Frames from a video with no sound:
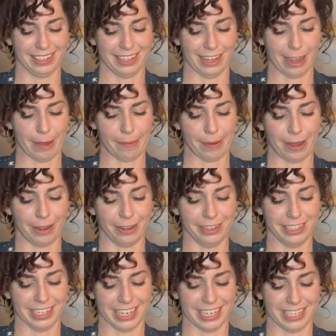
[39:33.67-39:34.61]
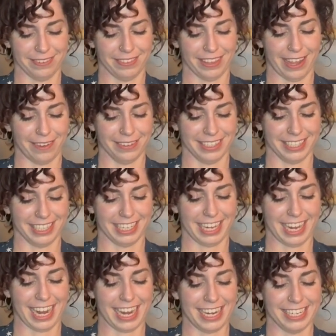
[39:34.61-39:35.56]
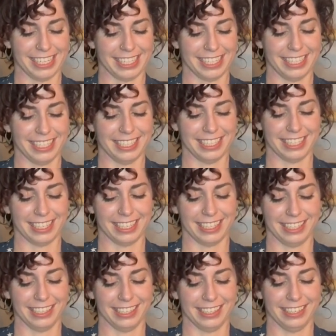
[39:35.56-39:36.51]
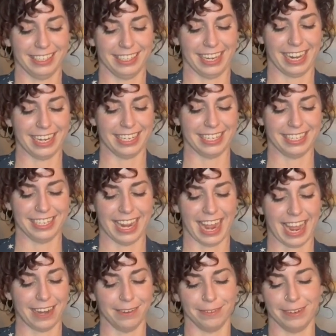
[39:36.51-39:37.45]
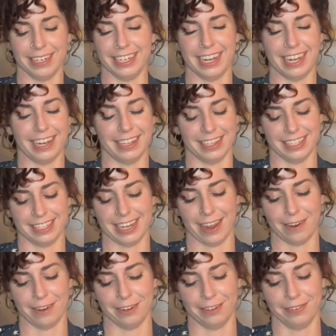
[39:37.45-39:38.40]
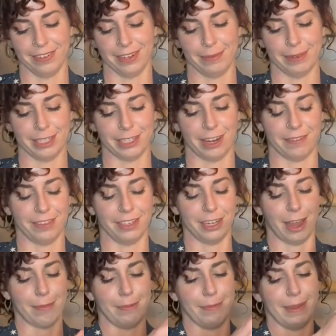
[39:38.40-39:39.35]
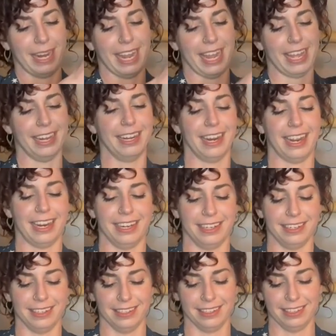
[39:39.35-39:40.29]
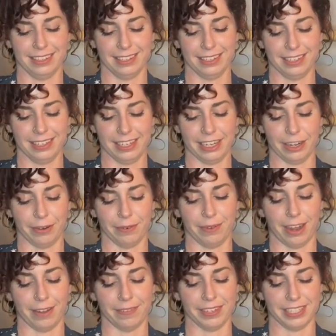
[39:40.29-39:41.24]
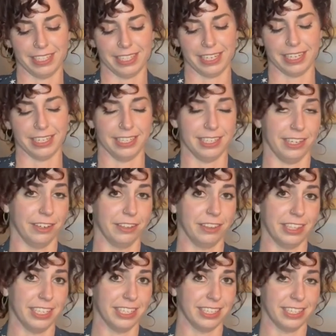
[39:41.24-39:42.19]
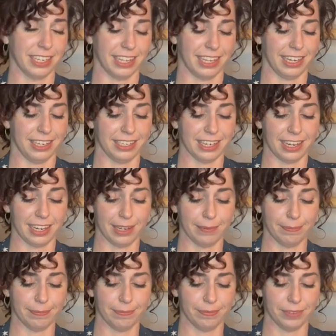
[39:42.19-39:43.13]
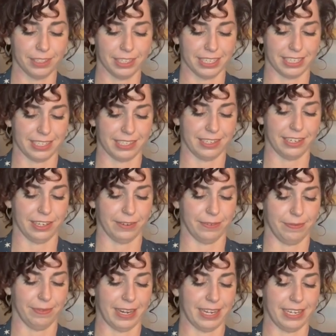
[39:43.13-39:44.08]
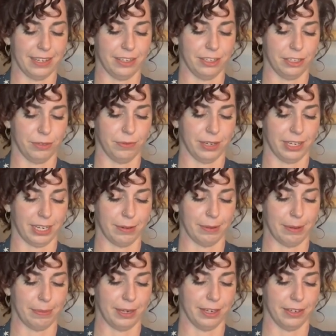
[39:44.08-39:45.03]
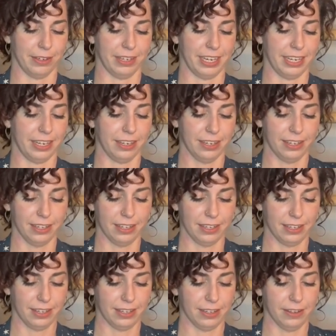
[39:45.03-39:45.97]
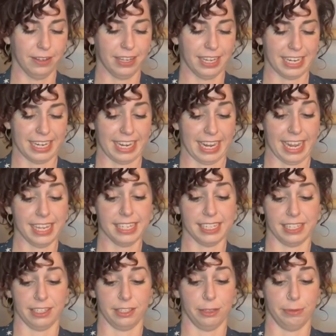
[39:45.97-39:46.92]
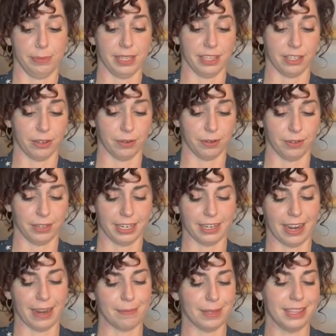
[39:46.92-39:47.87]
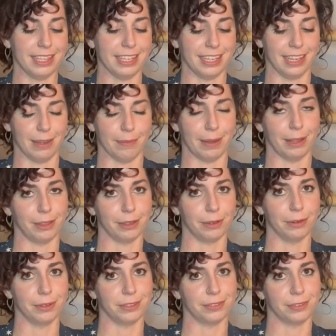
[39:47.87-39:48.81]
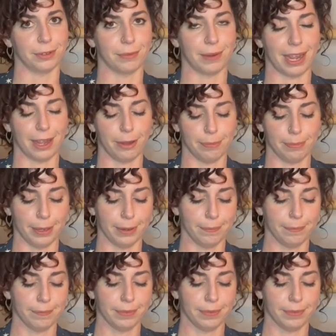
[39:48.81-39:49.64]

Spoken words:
apologize if that was the case. It's I hadn't written any of this down. It was very much off the top of my head. I had, you know, obviously considered these ahead of time, because, you know, I didn't just want to come up here and like, well, I guess this will be the goal. Like, I've been thinking about the goals for a while, but